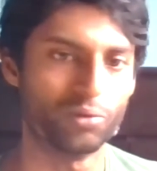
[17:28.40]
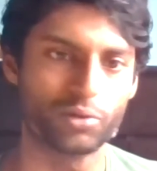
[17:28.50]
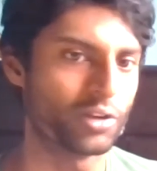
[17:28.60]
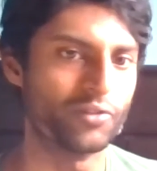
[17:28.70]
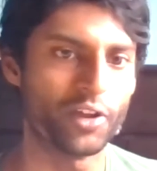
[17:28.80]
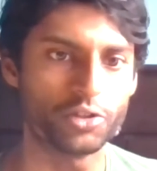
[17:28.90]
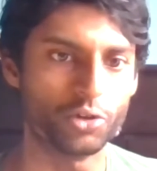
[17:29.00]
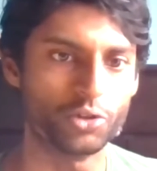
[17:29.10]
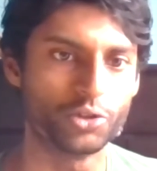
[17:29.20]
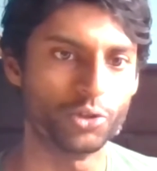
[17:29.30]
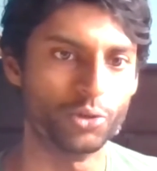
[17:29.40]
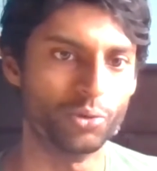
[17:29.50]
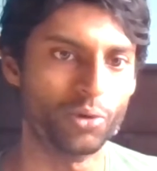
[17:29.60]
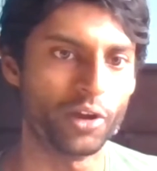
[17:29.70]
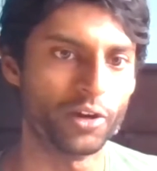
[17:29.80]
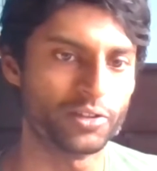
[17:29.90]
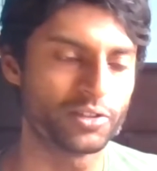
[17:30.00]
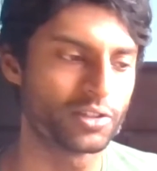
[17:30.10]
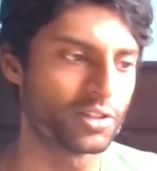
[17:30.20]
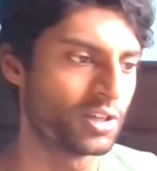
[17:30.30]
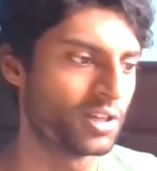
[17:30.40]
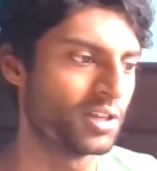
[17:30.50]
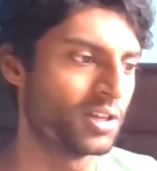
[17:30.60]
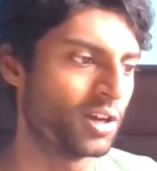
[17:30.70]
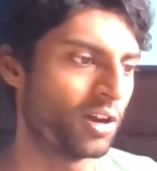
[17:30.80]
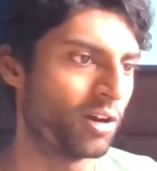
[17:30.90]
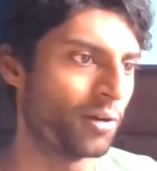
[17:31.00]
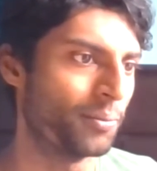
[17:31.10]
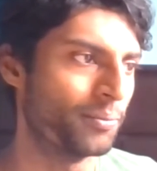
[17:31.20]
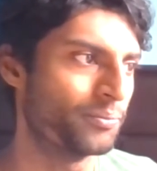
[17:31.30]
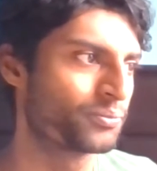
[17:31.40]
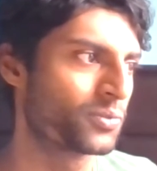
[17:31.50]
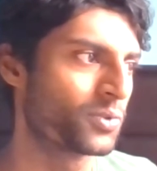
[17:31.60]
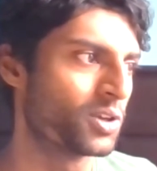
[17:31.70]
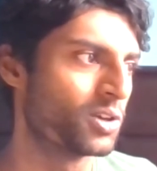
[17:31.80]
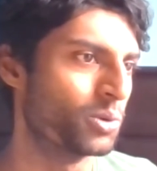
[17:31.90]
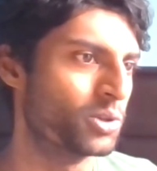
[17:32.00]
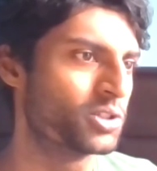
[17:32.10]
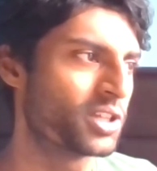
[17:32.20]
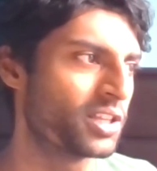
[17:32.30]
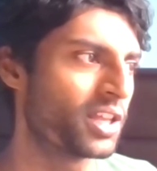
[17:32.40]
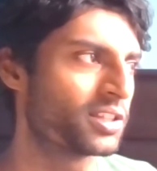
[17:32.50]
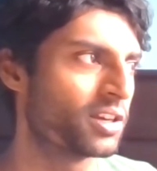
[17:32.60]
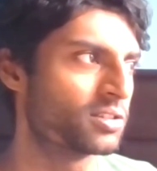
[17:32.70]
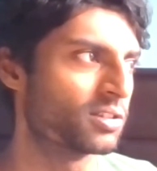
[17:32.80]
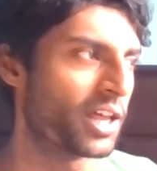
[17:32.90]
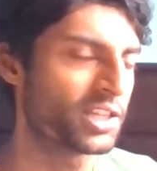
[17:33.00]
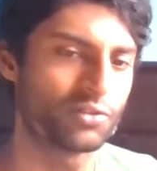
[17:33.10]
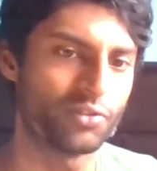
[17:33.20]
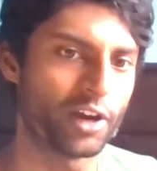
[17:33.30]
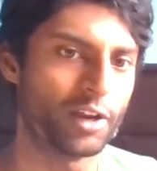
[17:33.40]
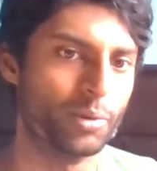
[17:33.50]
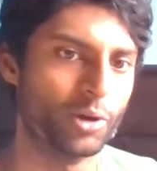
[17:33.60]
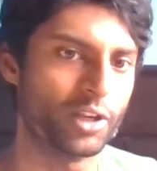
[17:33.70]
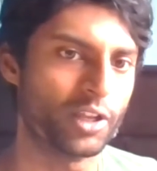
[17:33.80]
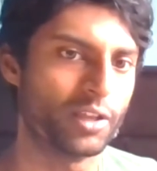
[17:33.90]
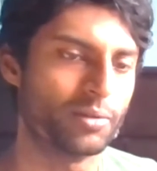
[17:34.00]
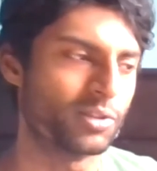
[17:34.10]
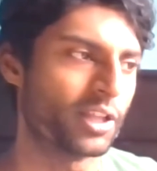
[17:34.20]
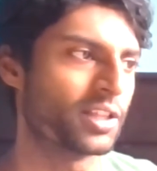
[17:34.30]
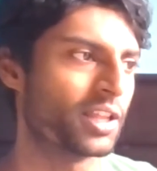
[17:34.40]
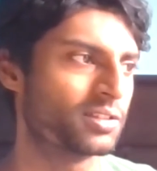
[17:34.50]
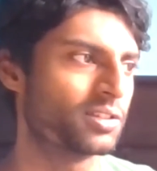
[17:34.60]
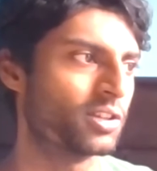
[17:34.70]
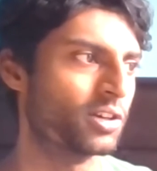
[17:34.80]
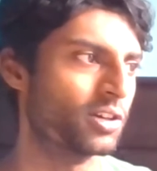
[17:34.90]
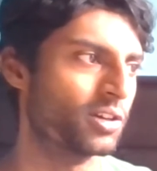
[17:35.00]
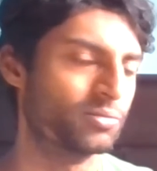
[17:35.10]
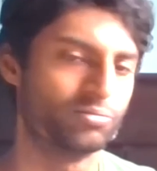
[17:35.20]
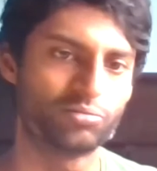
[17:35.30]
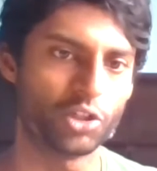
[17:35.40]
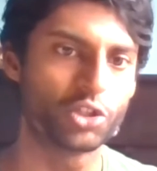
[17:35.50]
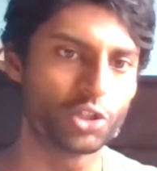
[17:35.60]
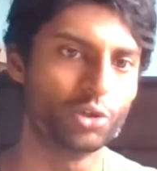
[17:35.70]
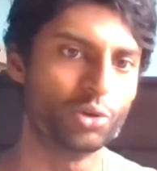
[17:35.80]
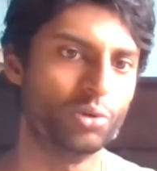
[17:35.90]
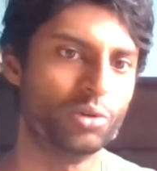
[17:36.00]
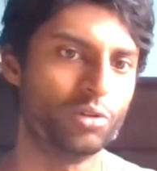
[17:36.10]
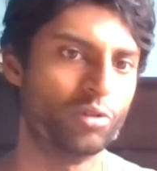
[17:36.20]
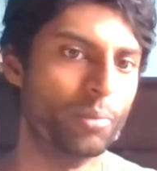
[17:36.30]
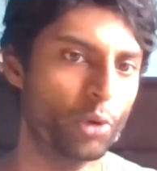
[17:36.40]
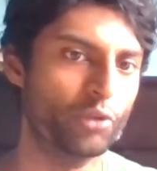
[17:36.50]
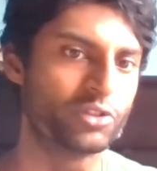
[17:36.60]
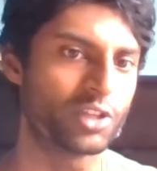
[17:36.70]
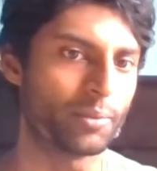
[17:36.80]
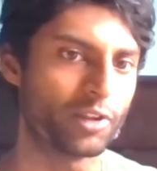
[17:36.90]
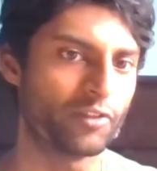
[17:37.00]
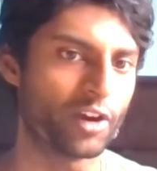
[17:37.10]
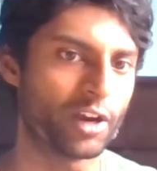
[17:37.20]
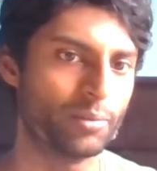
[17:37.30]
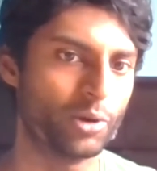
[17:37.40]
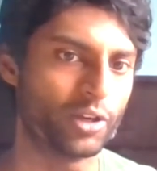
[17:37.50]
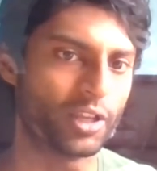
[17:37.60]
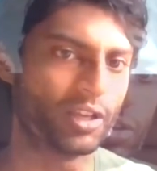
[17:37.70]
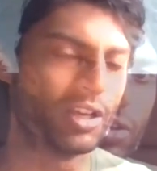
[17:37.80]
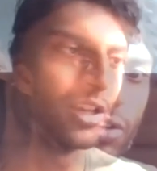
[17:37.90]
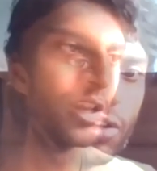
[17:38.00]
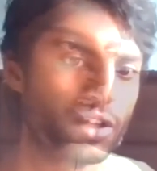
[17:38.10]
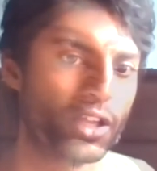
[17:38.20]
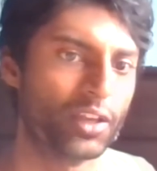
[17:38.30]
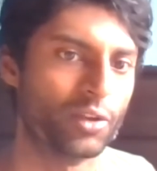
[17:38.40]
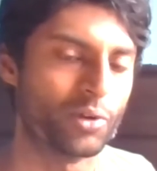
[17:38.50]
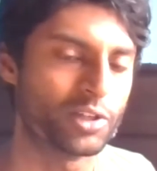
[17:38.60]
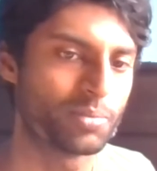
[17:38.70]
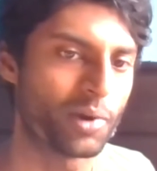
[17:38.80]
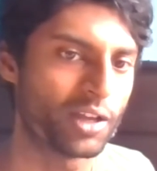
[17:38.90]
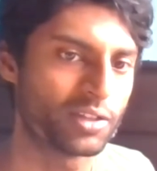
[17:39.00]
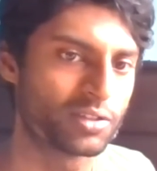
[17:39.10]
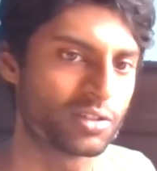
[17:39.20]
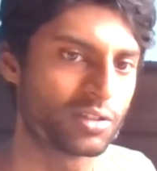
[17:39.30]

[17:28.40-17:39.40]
conventional shoe runners, would you say that there's less variability, like that the shoe removes some of the variability, like in the response?